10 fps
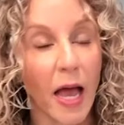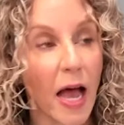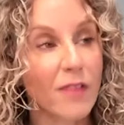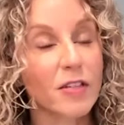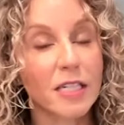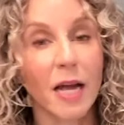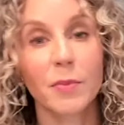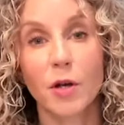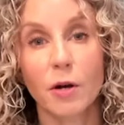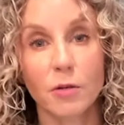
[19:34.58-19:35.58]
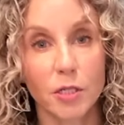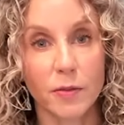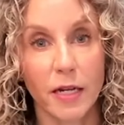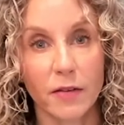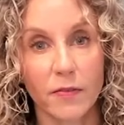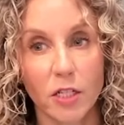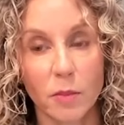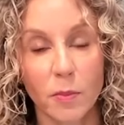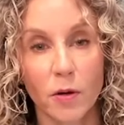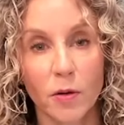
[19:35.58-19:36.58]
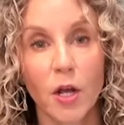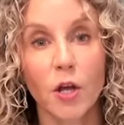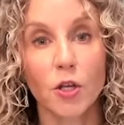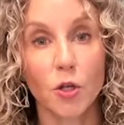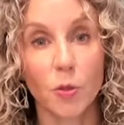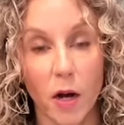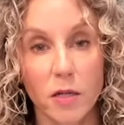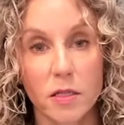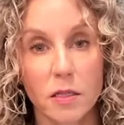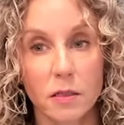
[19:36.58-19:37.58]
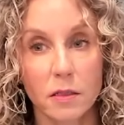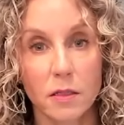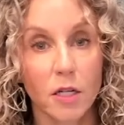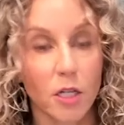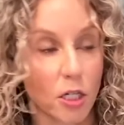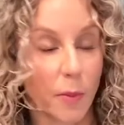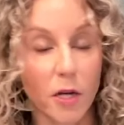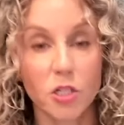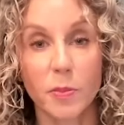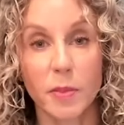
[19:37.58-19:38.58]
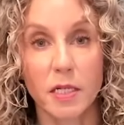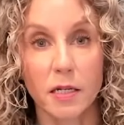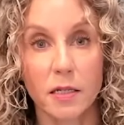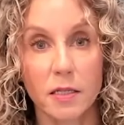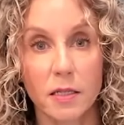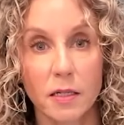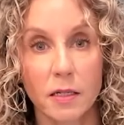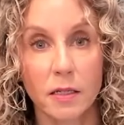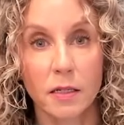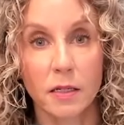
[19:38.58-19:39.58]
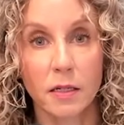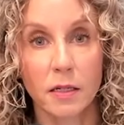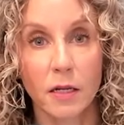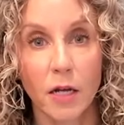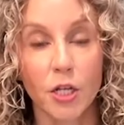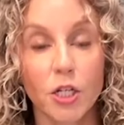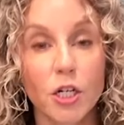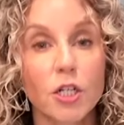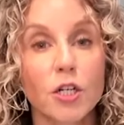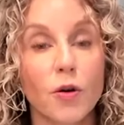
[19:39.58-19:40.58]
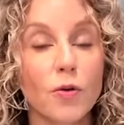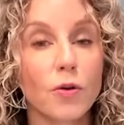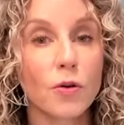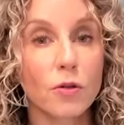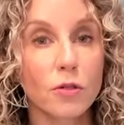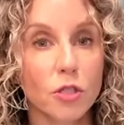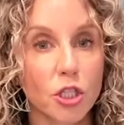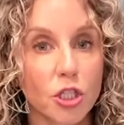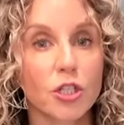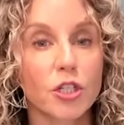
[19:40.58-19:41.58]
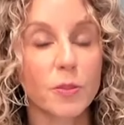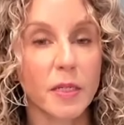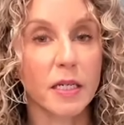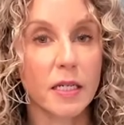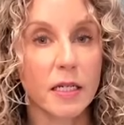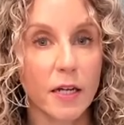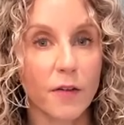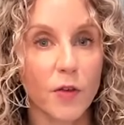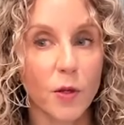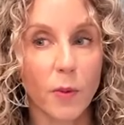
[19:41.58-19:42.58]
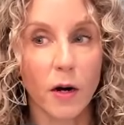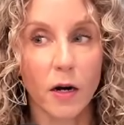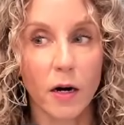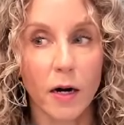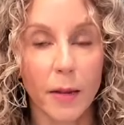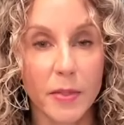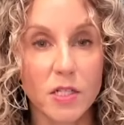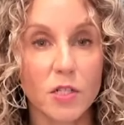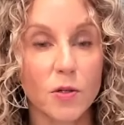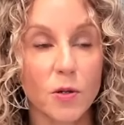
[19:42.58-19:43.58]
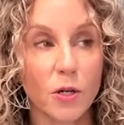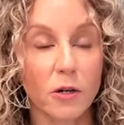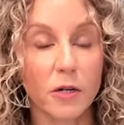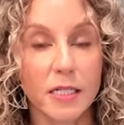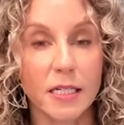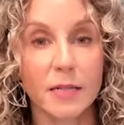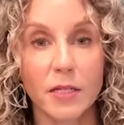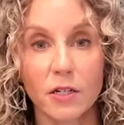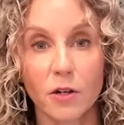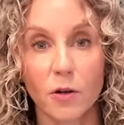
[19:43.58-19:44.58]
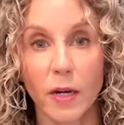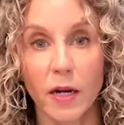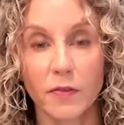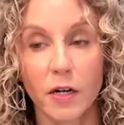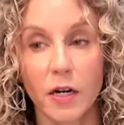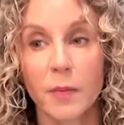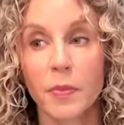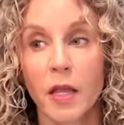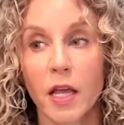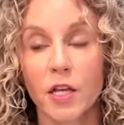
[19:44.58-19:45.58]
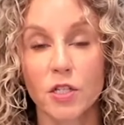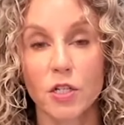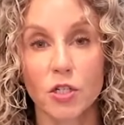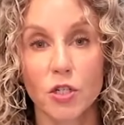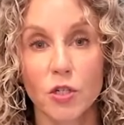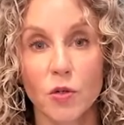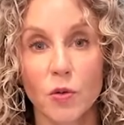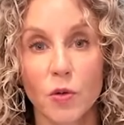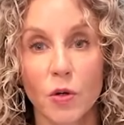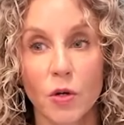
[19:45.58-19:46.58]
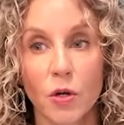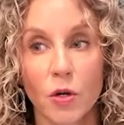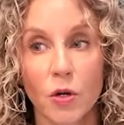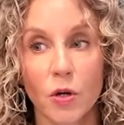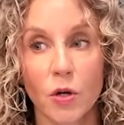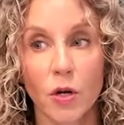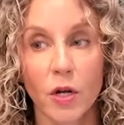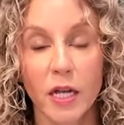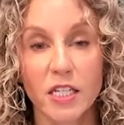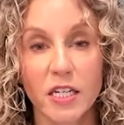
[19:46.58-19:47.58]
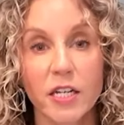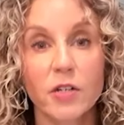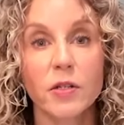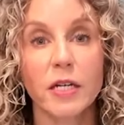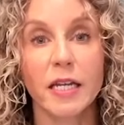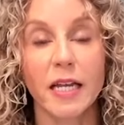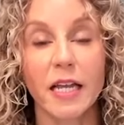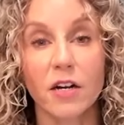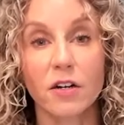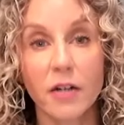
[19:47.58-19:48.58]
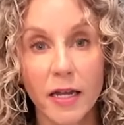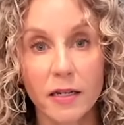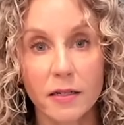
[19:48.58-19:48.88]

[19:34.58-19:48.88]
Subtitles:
Every time you go into reinvention mode, you pause. You pause your business. Your goal should be, if you are a business owner or a team leader or whatever, is to continually iterate